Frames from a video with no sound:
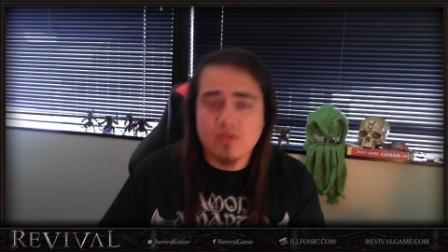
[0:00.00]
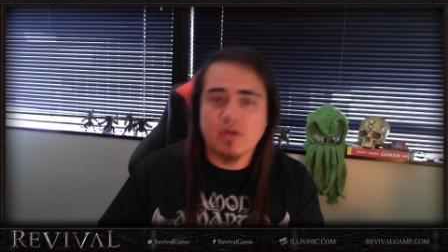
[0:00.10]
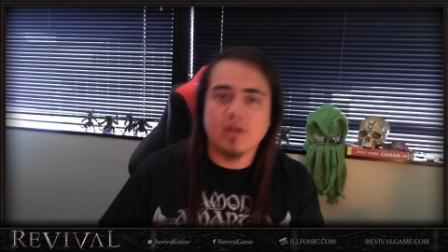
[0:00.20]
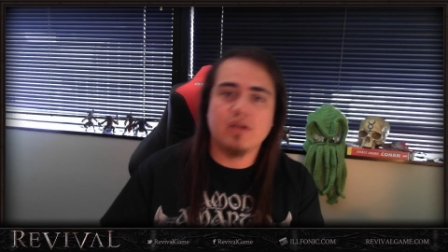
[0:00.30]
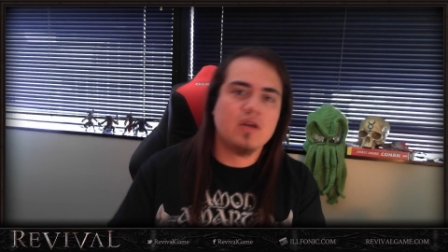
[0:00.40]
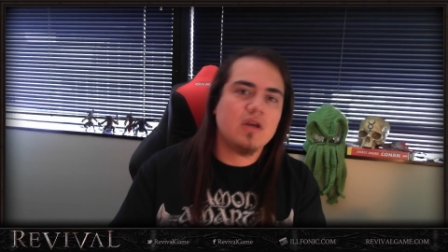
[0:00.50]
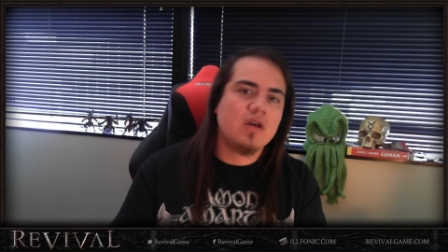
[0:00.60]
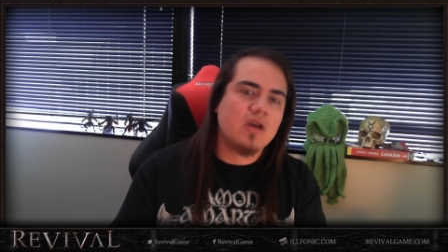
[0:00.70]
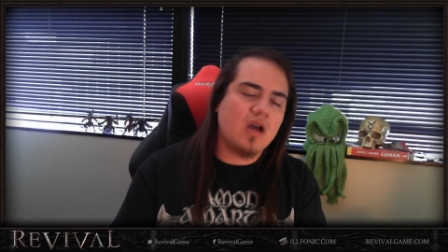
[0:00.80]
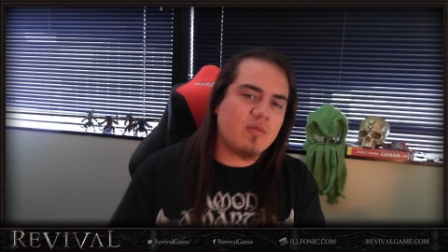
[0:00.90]
You can
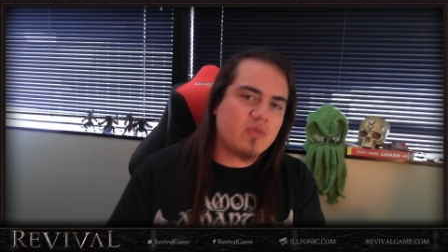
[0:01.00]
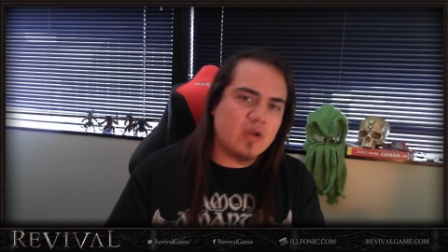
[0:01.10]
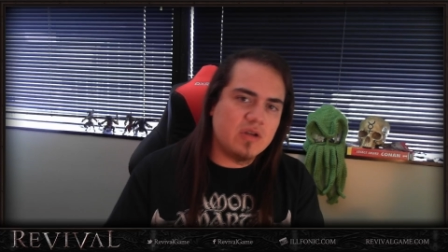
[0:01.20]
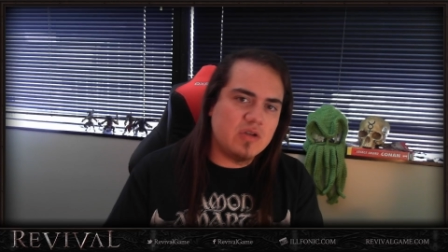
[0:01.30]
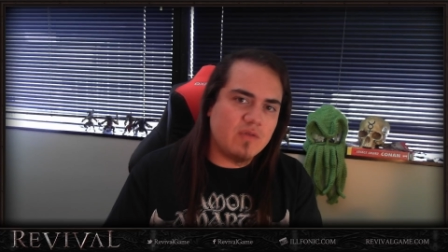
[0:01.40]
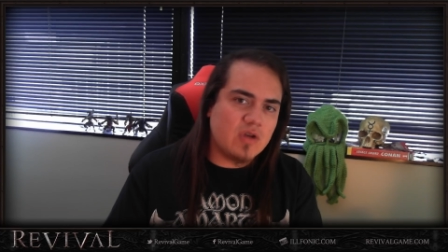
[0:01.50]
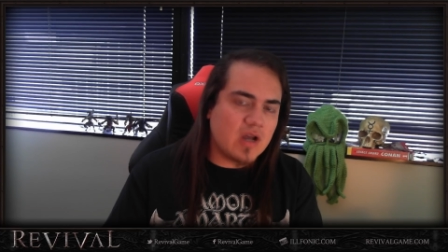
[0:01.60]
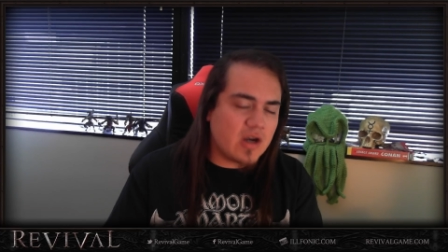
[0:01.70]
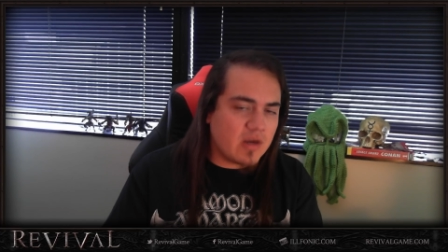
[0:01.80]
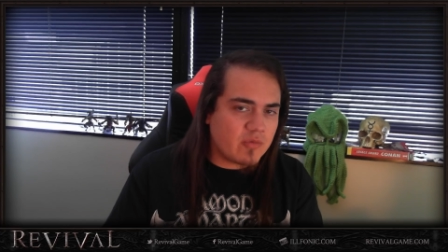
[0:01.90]
upgrade if you
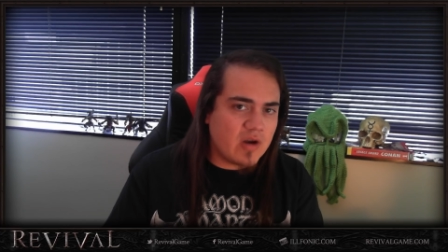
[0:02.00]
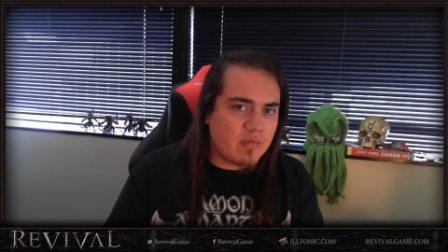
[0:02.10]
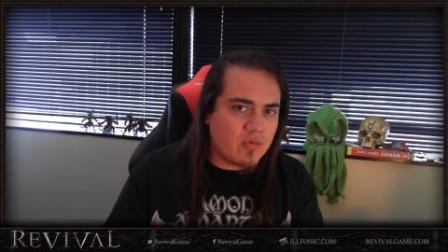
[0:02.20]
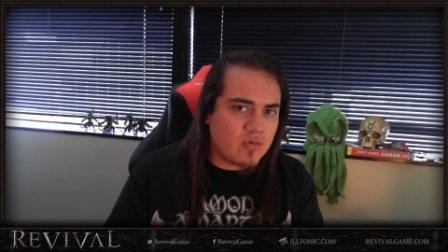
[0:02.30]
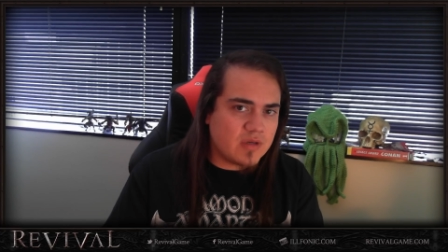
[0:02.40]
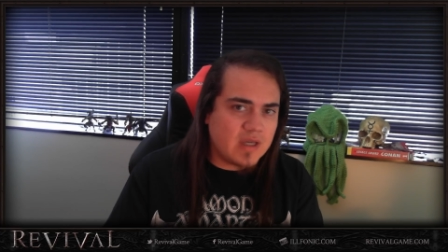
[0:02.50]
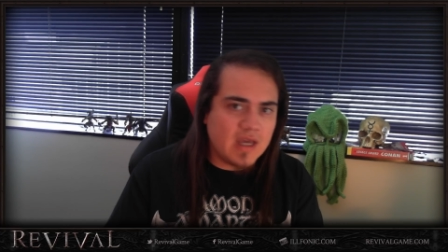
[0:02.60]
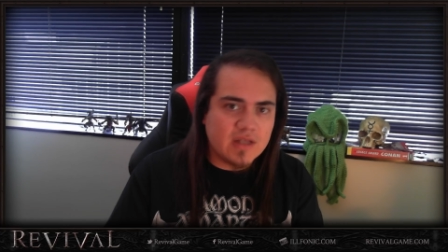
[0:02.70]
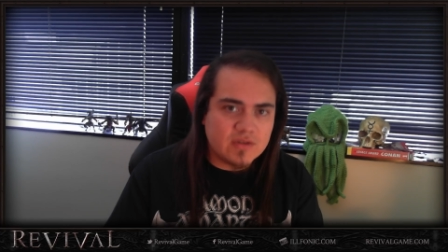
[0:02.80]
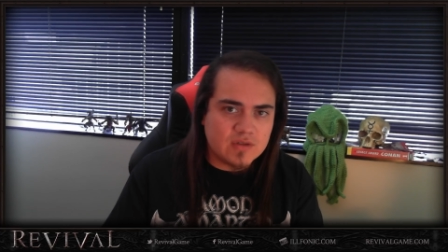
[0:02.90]
got an upgradable
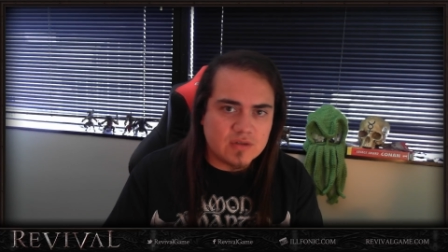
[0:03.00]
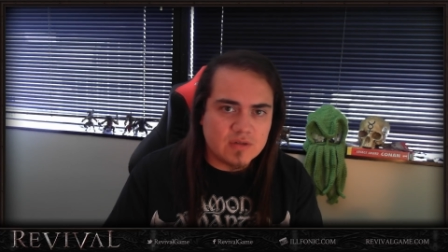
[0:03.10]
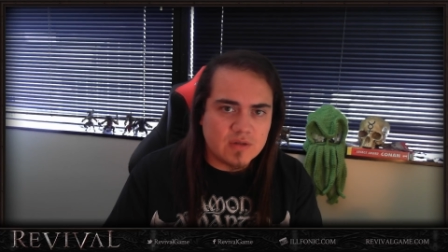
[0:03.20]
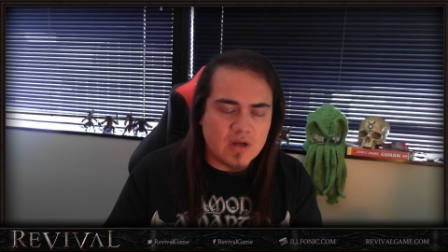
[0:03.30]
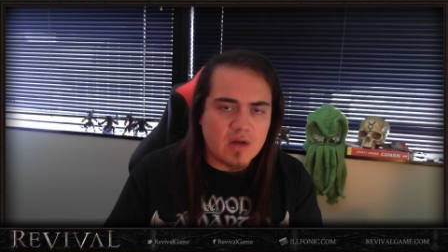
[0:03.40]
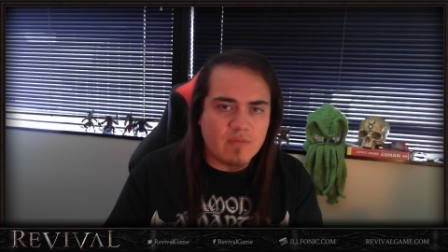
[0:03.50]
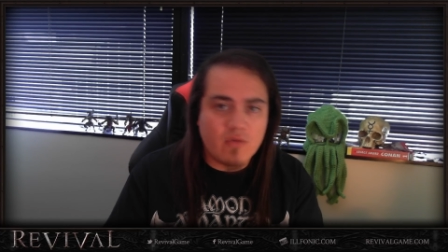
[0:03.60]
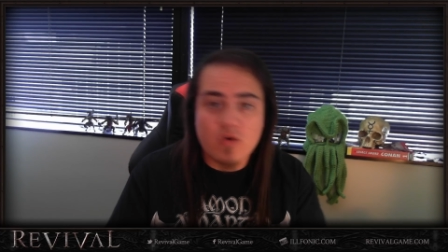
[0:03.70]
kits uh,